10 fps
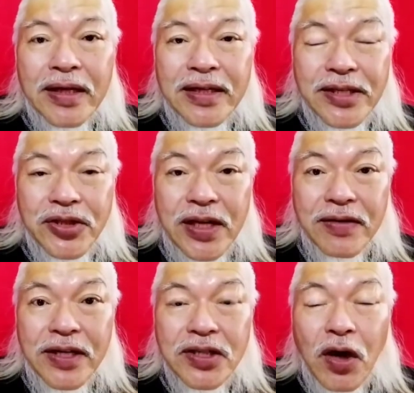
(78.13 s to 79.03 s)
The
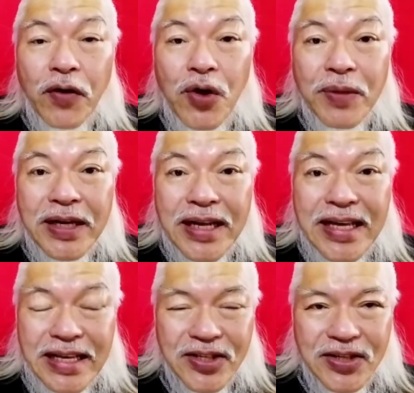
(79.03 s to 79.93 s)
series of human
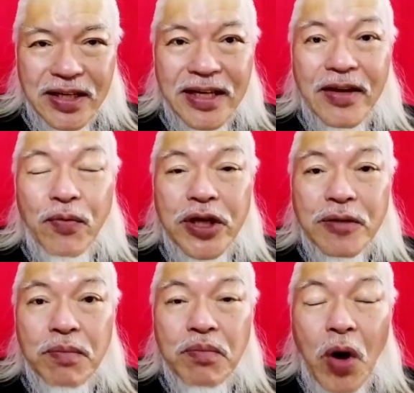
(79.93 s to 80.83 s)
needs
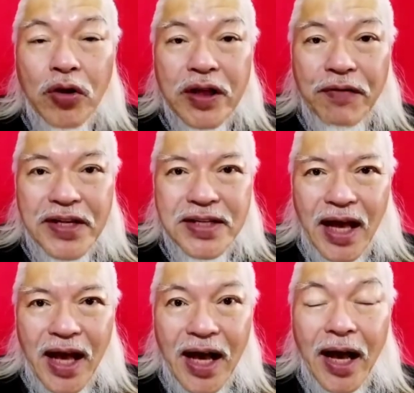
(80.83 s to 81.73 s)
which motivates
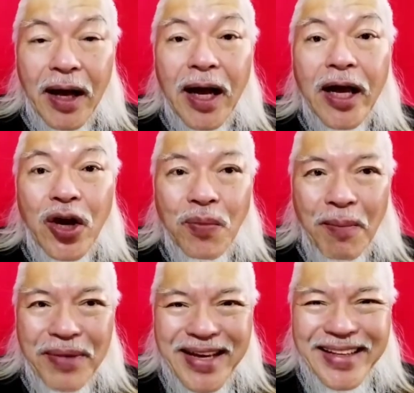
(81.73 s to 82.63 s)
a
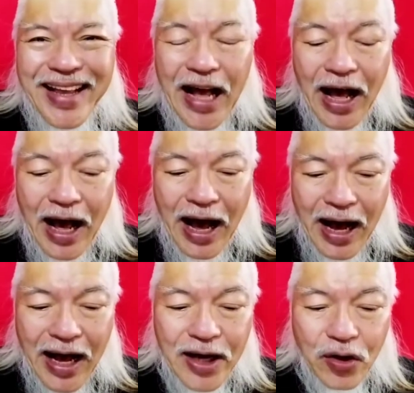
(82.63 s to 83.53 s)
human being
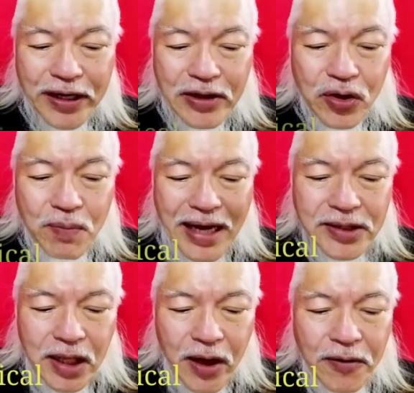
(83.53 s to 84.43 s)
are, according to
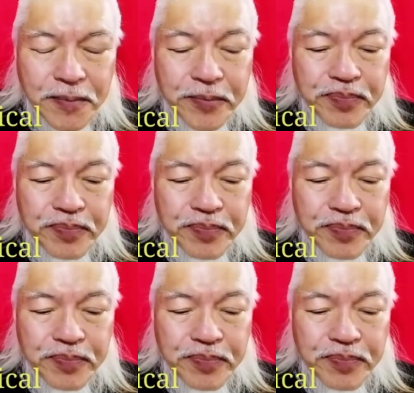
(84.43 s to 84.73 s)
Maslow,